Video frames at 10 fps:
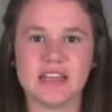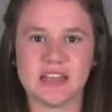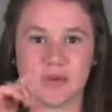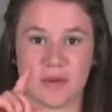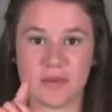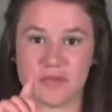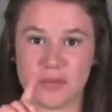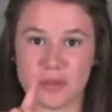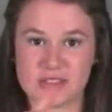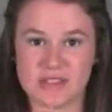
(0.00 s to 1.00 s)
and remember the
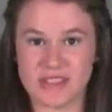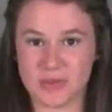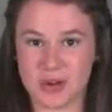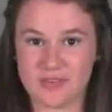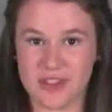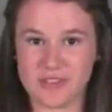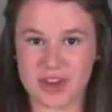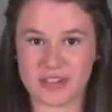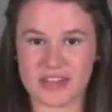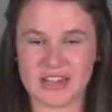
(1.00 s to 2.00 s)
football's at the
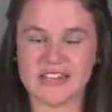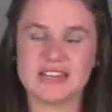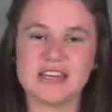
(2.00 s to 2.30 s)
25-yard line.